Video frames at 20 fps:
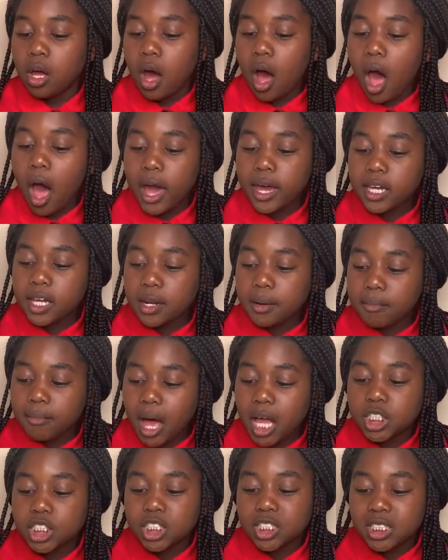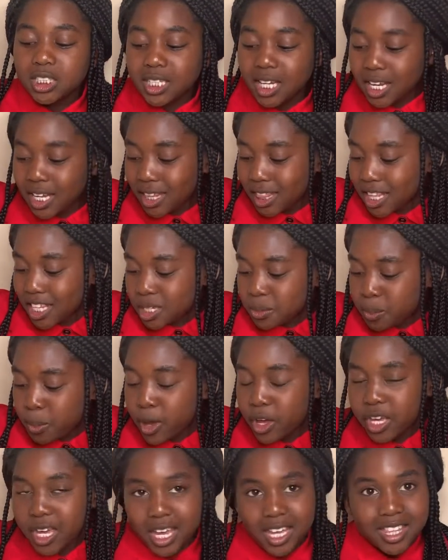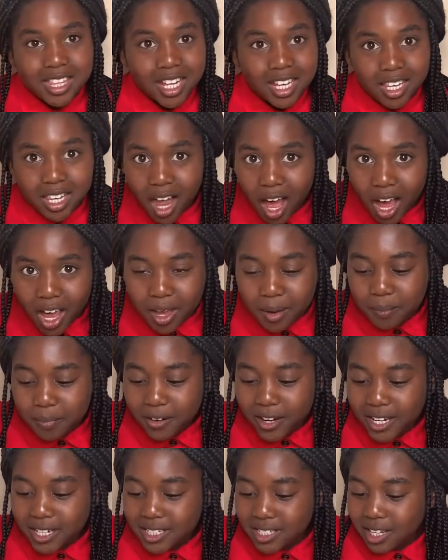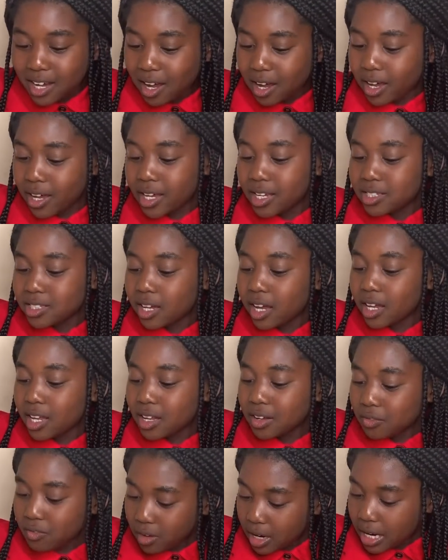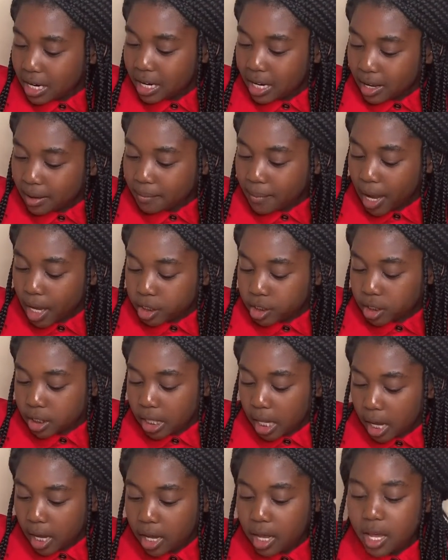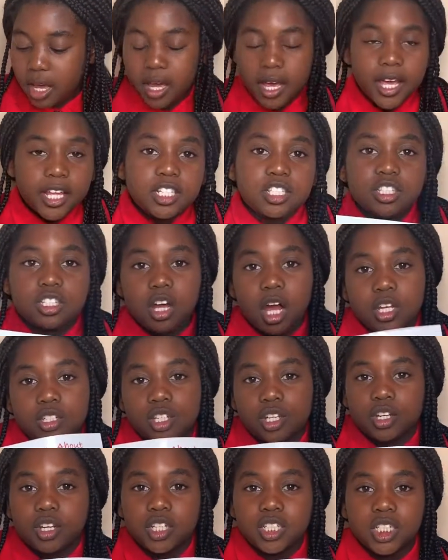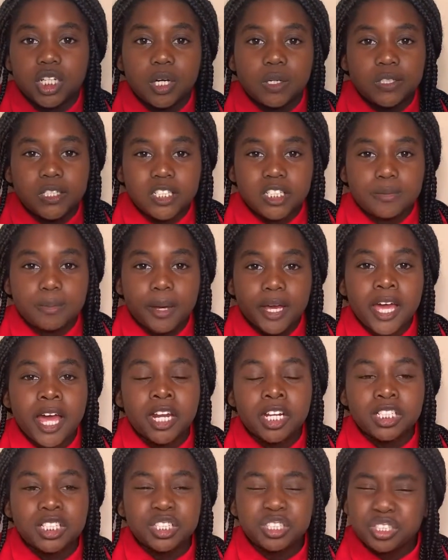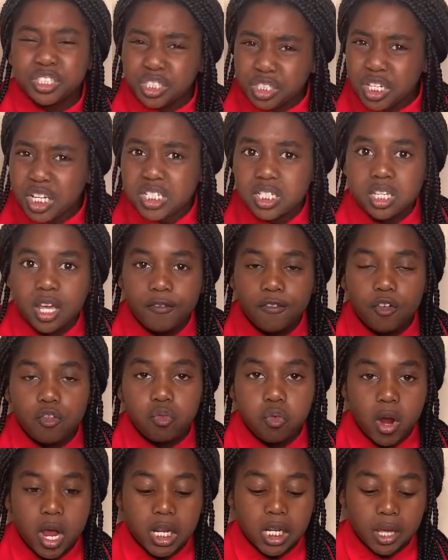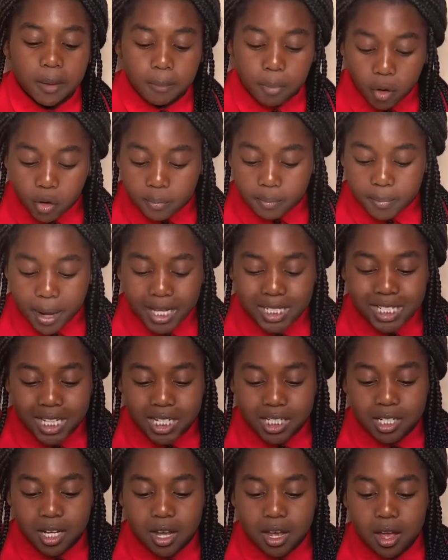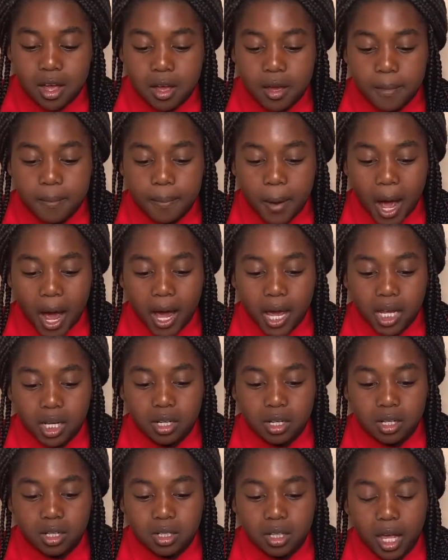I can imagine seeing this book in the libraries, guys. I can really imagine that. It's such a good children's book. And it does give a really important message and